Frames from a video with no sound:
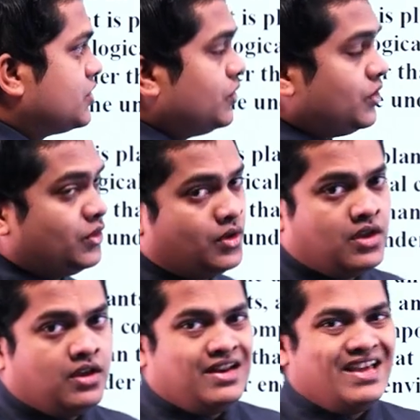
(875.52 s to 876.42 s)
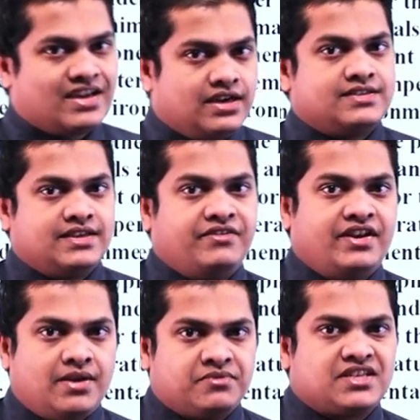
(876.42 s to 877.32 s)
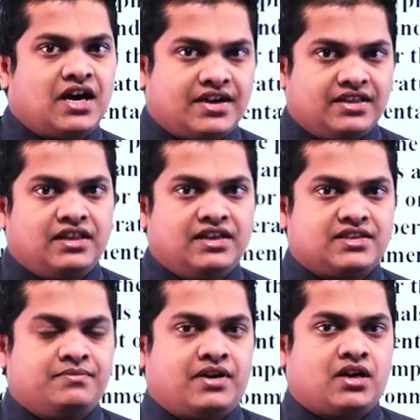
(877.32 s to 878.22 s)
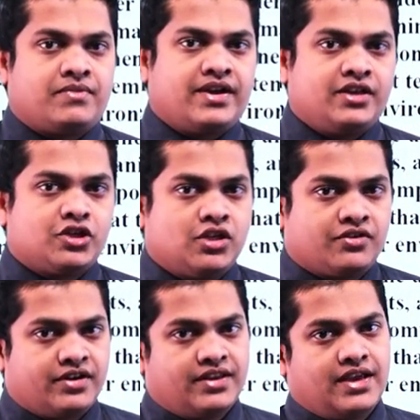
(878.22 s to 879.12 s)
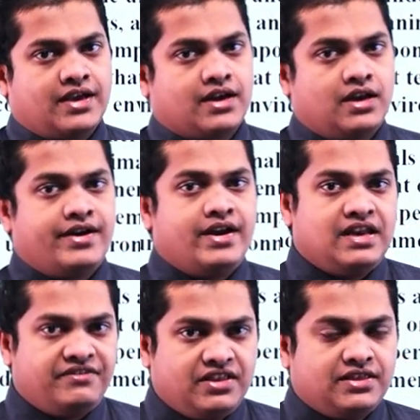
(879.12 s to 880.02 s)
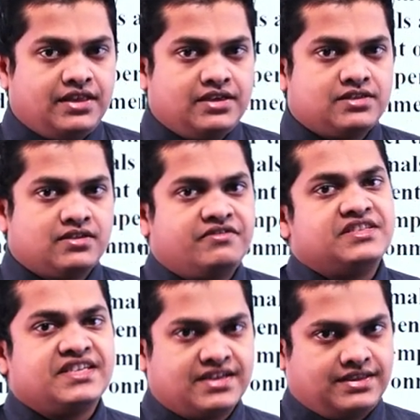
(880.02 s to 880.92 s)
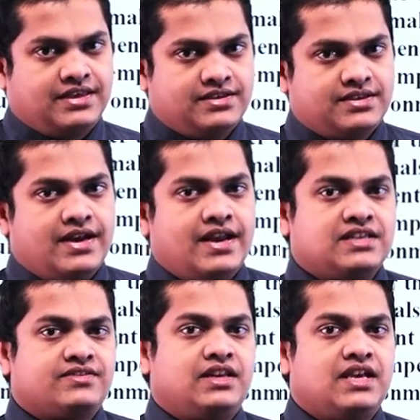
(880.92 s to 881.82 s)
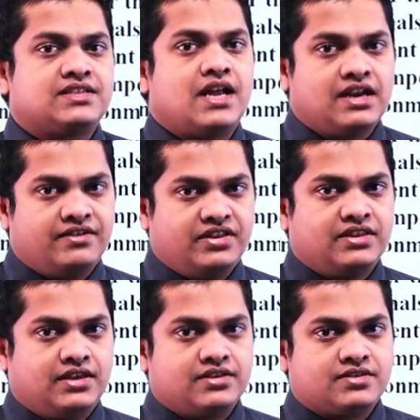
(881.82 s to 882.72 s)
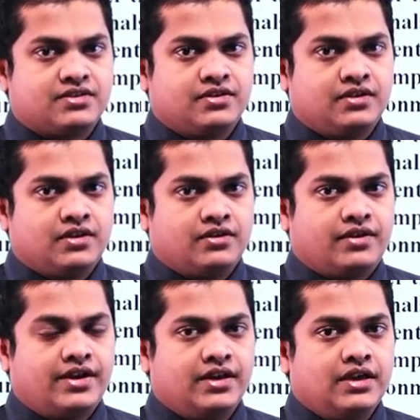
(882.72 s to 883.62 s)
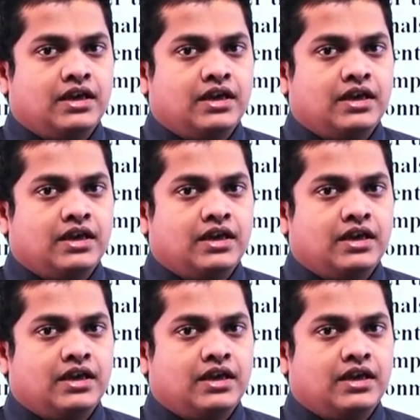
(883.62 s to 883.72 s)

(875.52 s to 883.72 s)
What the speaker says: So like I said, when I'm starting the lesson part, my dear children, there are living things, physical things, and as well as non-living things, right?